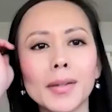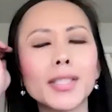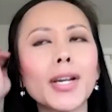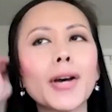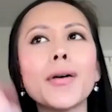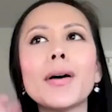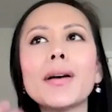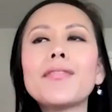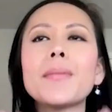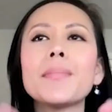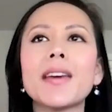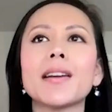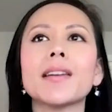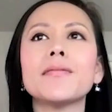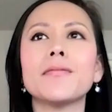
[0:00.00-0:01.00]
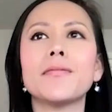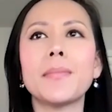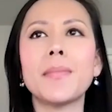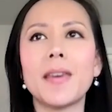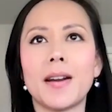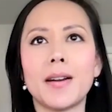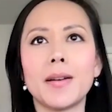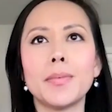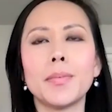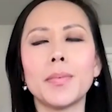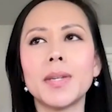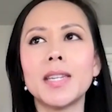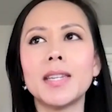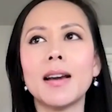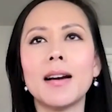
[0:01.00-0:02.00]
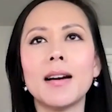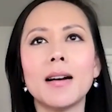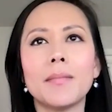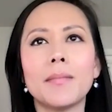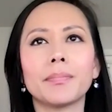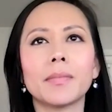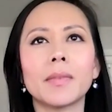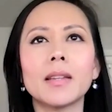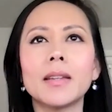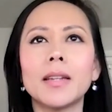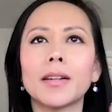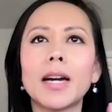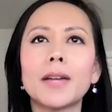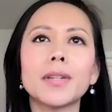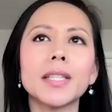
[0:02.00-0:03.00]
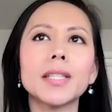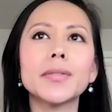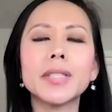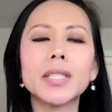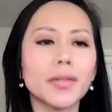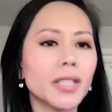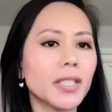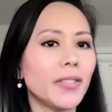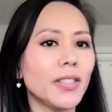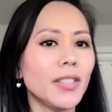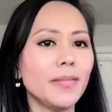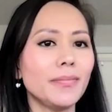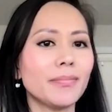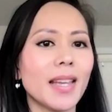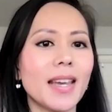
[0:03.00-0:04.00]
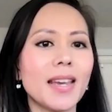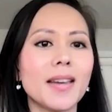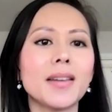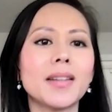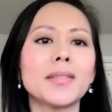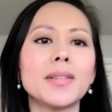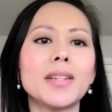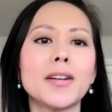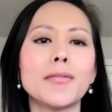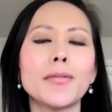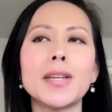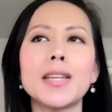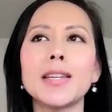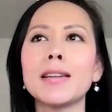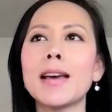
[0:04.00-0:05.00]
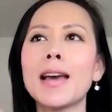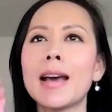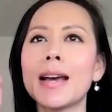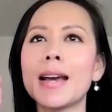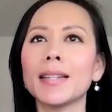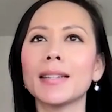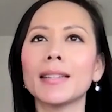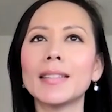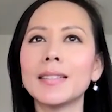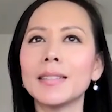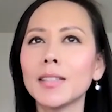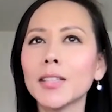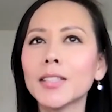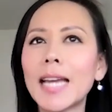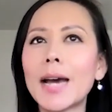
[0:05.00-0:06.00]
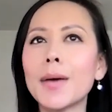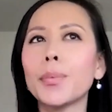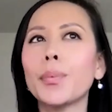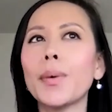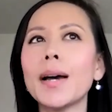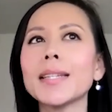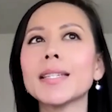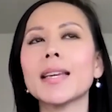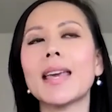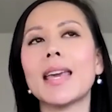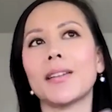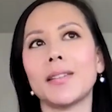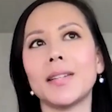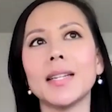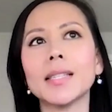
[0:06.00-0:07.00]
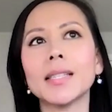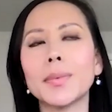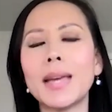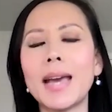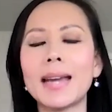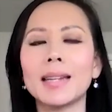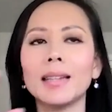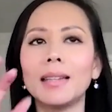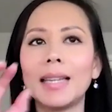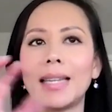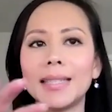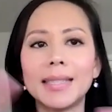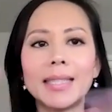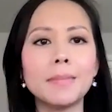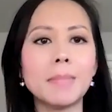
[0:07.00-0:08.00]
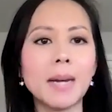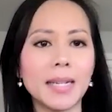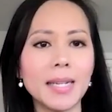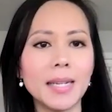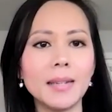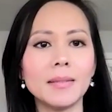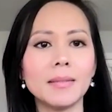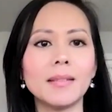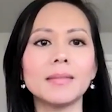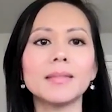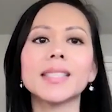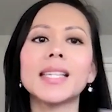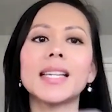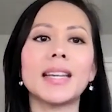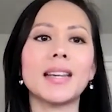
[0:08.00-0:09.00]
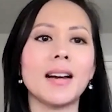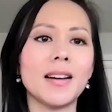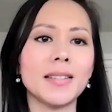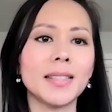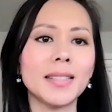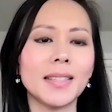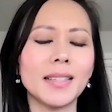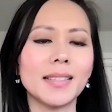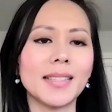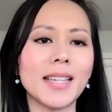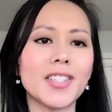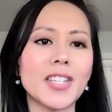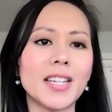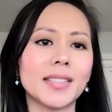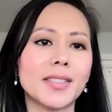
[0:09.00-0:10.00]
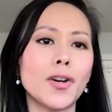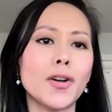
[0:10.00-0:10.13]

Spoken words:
so from there, we, got really resourceful and, we looked at what areas we had lazy money sitting on, such as home